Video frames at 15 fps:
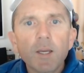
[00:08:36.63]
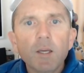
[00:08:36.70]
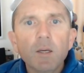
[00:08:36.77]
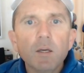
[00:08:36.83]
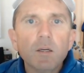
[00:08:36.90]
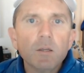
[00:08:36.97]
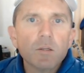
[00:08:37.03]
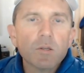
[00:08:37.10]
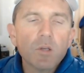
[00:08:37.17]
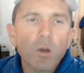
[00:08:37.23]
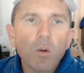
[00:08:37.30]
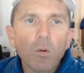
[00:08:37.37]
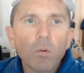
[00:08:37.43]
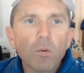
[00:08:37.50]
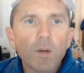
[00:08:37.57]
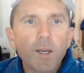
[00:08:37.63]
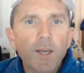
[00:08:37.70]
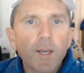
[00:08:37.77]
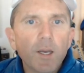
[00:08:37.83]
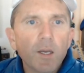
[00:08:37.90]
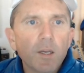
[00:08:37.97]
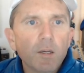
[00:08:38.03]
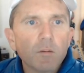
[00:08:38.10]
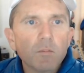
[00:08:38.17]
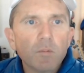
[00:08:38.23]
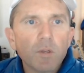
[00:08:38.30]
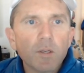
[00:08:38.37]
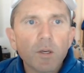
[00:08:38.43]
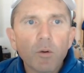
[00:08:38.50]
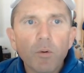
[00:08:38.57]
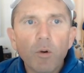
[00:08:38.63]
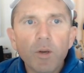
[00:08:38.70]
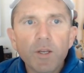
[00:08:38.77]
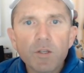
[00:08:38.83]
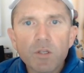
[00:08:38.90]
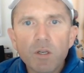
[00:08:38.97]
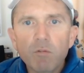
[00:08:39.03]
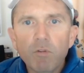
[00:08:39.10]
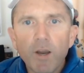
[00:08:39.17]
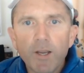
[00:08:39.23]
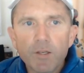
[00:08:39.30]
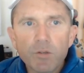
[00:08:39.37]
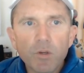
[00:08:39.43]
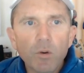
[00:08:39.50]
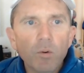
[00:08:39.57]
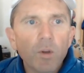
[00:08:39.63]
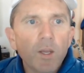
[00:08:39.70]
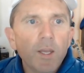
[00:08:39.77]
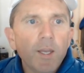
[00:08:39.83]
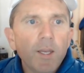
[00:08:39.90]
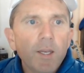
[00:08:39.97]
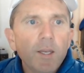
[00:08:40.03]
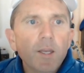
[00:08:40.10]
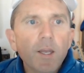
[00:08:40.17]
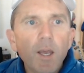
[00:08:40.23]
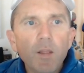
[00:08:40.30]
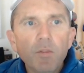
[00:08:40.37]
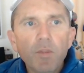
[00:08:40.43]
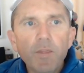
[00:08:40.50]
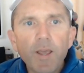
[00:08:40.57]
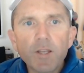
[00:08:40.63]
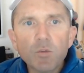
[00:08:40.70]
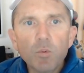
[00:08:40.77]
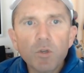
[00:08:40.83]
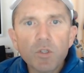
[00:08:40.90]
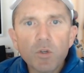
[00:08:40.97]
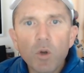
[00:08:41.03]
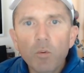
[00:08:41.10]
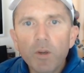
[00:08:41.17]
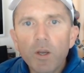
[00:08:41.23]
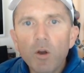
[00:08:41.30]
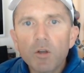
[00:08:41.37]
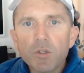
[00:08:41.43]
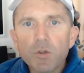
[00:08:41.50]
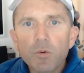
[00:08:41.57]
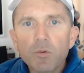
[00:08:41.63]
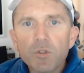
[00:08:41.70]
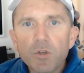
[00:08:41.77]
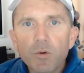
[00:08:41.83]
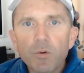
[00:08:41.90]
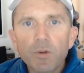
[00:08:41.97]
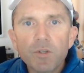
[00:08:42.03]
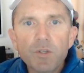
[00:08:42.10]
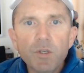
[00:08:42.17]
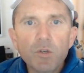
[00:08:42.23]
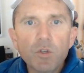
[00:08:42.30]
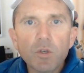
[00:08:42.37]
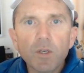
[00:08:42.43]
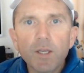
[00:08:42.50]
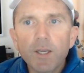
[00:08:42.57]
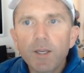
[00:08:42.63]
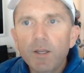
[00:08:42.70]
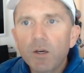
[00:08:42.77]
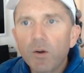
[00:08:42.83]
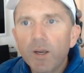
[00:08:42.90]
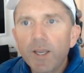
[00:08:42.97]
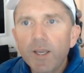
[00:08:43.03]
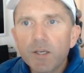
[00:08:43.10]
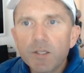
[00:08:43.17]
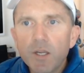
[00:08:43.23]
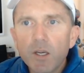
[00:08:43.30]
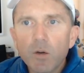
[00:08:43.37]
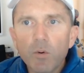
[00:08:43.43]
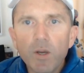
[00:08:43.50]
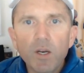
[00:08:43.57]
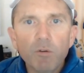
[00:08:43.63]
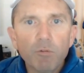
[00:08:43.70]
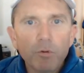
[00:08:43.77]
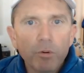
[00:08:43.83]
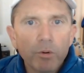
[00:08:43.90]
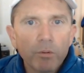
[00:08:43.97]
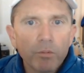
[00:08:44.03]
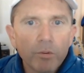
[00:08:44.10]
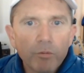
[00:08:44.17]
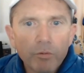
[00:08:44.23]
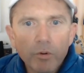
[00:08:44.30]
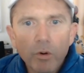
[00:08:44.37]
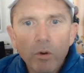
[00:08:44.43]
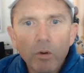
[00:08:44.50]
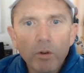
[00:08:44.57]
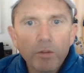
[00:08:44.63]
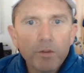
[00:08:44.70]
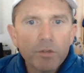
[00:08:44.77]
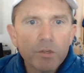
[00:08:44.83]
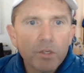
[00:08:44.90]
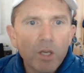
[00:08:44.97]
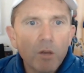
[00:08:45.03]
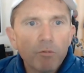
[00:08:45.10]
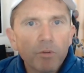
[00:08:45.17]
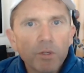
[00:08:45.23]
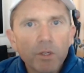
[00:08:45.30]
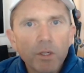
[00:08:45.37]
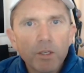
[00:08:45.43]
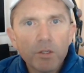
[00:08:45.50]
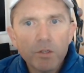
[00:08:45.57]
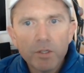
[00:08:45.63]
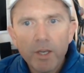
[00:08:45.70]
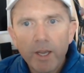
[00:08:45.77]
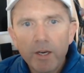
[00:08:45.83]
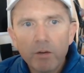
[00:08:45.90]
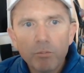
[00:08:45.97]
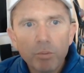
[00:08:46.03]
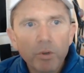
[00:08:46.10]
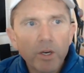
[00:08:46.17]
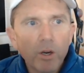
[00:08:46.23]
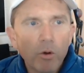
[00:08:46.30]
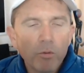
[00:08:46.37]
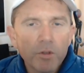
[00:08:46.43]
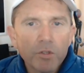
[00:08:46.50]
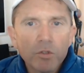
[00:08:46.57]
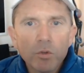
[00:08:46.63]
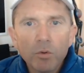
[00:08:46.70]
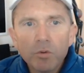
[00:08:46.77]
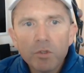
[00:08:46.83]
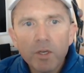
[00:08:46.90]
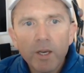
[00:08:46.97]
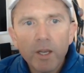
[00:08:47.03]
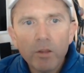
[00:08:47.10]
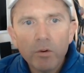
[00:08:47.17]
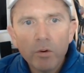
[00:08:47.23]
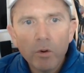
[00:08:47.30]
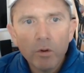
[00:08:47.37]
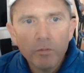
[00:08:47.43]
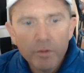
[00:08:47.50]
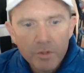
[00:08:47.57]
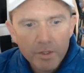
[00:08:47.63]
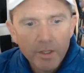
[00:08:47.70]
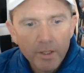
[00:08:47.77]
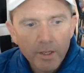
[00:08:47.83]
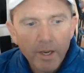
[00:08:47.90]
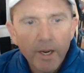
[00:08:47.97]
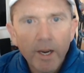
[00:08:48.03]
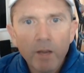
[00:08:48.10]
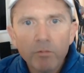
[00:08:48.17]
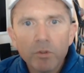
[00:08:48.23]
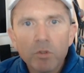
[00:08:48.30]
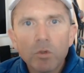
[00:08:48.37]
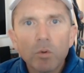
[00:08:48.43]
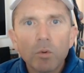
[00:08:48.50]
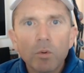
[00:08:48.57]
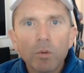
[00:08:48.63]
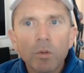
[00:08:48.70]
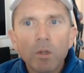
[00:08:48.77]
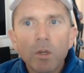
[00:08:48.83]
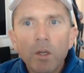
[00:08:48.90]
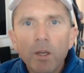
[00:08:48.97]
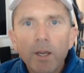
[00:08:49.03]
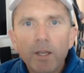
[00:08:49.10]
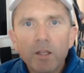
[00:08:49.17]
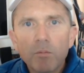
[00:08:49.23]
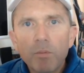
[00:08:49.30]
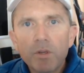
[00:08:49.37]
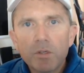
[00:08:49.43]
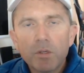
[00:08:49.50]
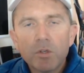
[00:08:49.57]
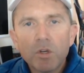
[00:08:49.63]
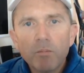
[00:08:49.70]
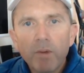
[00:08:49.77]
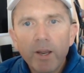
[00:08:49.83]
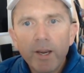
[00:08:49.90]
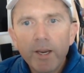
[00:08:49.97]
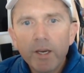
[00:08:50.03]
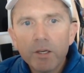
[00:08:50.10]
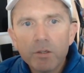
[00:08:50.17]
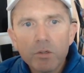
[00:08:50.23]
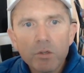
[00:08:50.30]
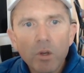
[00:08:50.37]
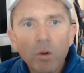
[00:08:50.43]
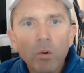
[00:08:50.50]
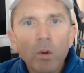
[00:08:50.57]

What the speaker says: So, you know, on his invite. So that's what's going on. So essentially, you know, I can't take credit for all of this stuff. It just kind of putting all these tools together, all of a sudden I have the tool and the message in my hand. So